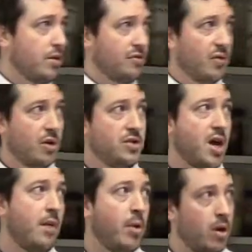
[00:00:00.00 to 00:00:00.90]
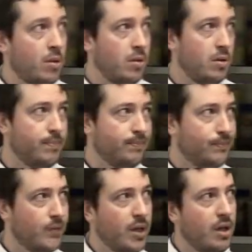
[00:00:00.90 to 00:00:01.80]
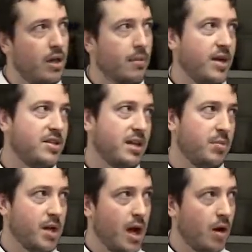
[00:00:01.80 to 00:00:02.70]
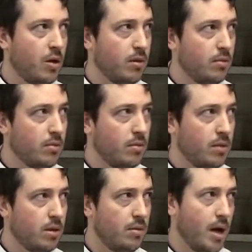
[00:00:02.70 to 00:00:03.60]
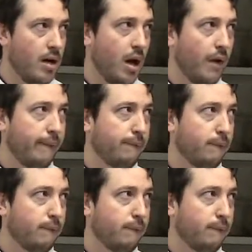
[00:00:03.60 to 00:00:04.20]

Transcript: do the full demo. It might take me an hour, might not.